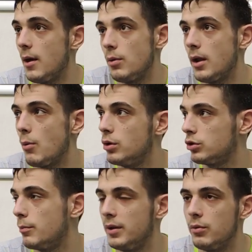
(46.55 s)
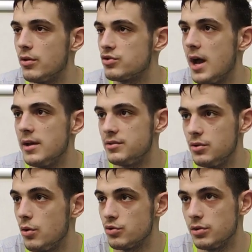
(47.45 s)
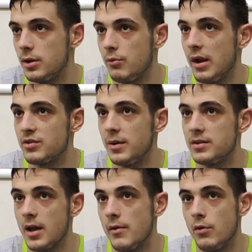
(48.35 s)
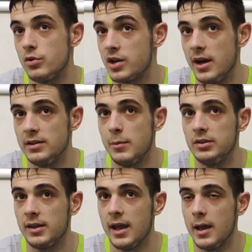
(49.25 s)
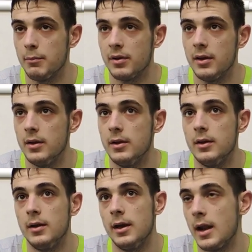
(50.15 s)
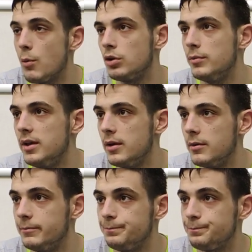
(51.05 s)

I wanted to compete with those guys. You know, it was a great experience. I've always heard about the camp, and I wanted to be here.